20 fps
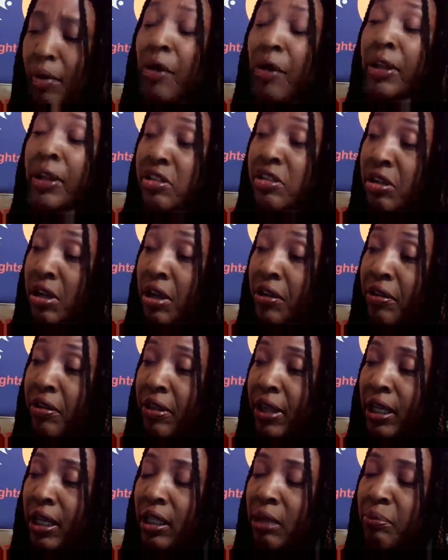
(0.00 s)
There's another
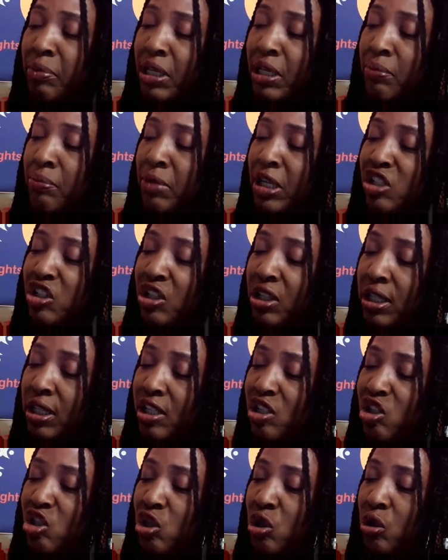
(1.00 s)
thing. Let me mention
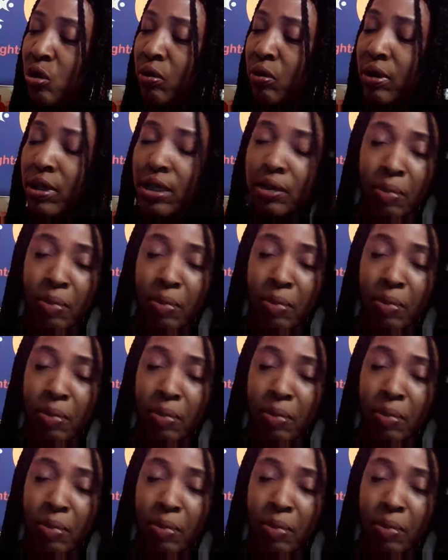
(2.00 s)
this too.